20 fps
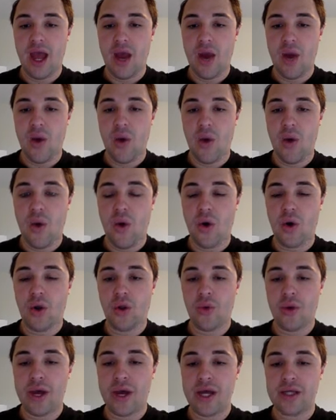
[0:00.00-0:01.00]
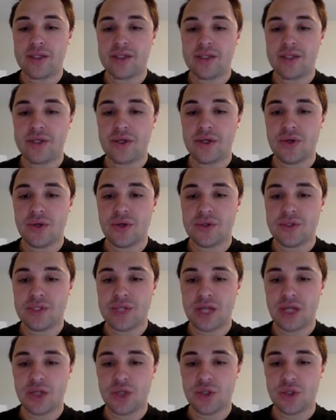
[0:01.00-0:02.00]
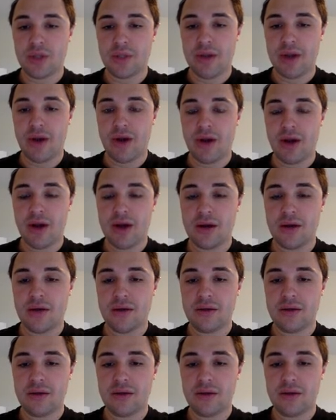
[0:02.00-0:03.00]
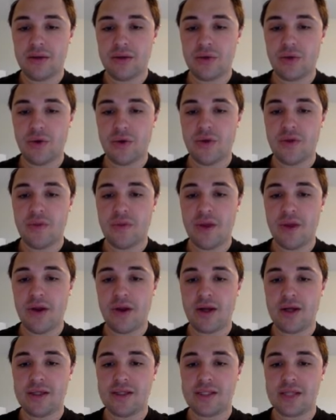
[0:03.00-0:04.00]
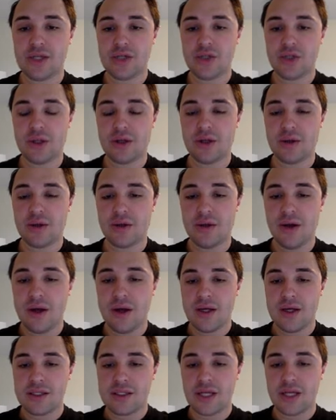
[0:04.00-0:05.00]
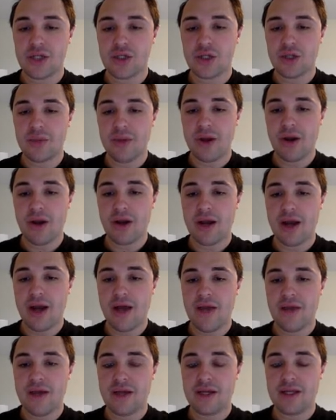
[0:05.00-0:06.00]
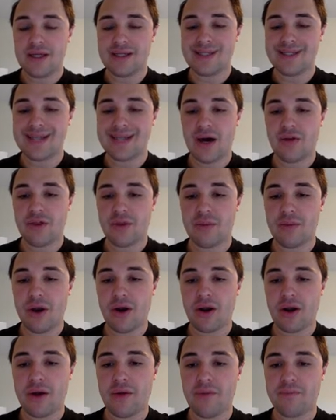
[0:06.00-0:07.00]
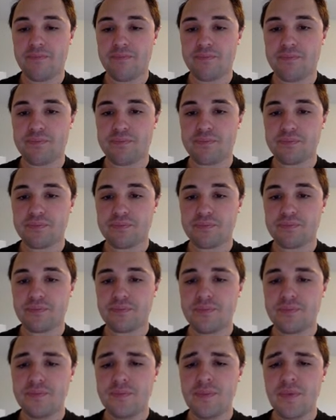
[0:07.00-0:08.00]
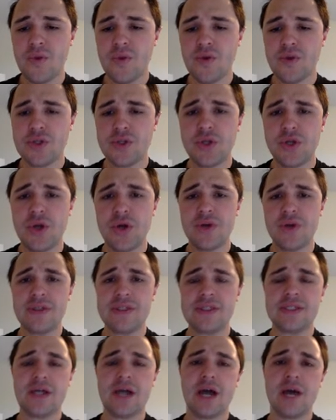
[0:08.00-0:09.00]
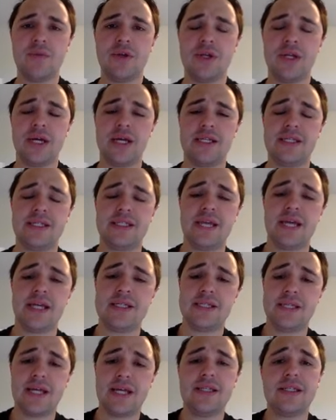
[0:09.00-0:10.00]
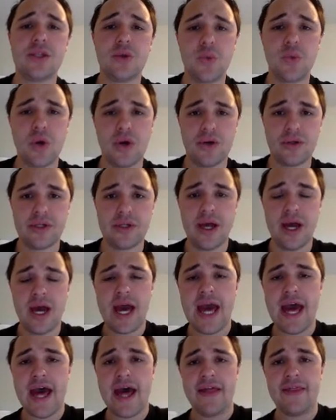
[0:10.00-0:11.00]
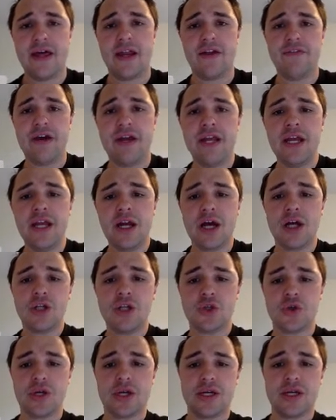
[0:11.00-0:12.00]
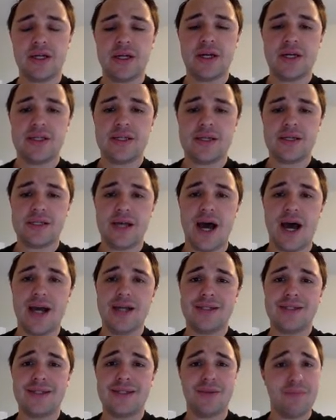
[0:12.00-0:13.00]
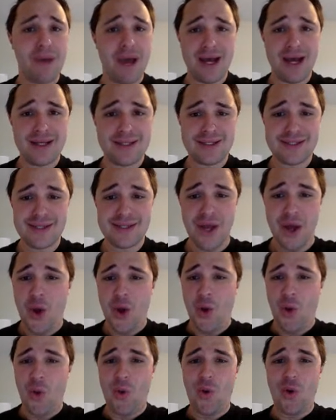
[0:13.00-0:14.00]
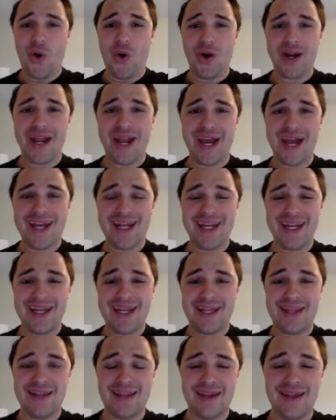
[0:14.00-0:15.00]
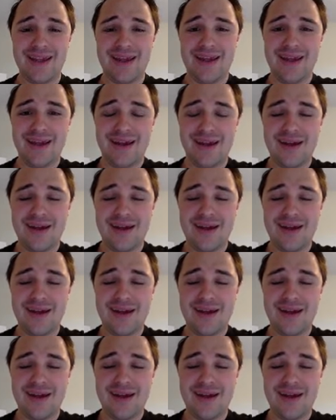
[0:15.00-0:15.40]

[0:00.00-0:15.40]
all the way to Central America, North America, Central America, and then South America. So during this time, the United States said to the world that if any country decides to mess or get in the